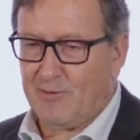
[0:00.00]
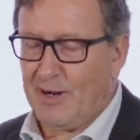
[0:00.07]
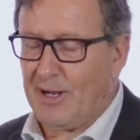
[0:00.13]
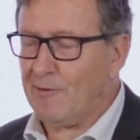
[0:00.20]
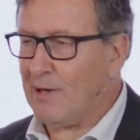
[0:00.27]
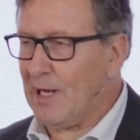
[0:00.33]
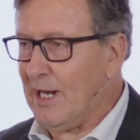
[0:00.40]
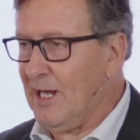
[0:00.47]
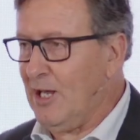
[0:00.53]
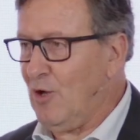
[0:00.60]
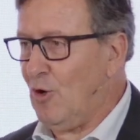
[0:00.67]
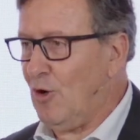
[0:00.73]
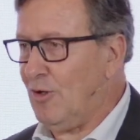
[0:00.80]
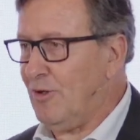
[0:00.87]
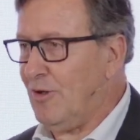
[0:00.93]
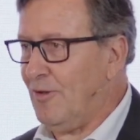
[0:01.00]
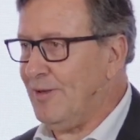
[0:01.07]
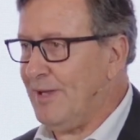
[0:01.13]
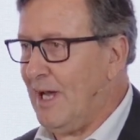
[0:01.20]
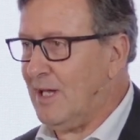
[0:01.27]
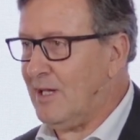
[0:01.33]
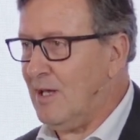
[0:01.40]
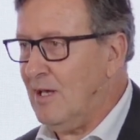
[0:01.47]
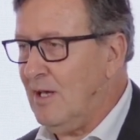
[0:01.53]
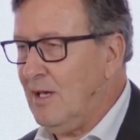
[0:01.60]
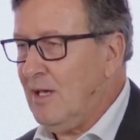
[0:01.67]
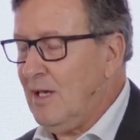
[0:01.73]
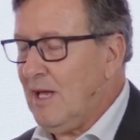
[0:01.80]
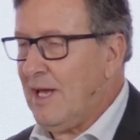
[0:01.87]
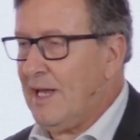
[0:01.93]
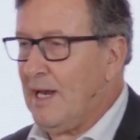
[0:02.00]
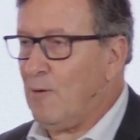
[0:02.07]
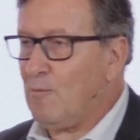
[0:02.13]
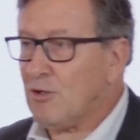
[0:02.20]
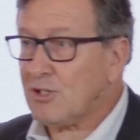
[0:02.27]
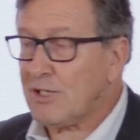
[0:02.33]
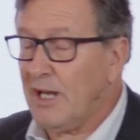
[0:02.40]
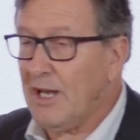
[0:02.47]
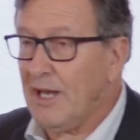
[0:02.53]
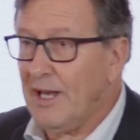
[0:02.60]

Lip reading: regularly on that, and I was